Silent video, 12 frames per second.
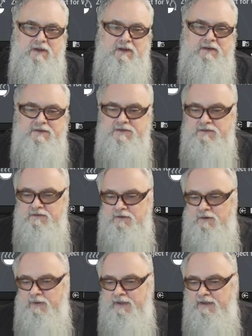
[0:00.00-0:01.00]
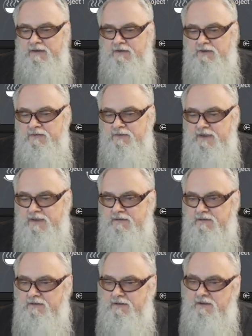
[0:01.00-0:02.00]
and it's going to go ahead and
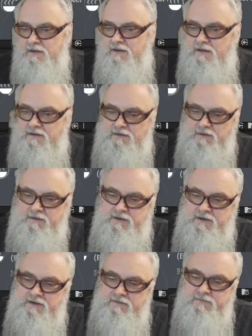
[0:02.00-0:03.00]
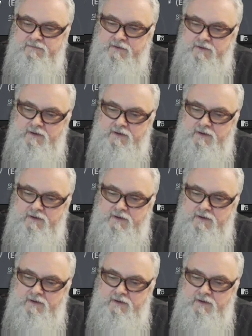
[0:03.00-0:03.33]
create an archive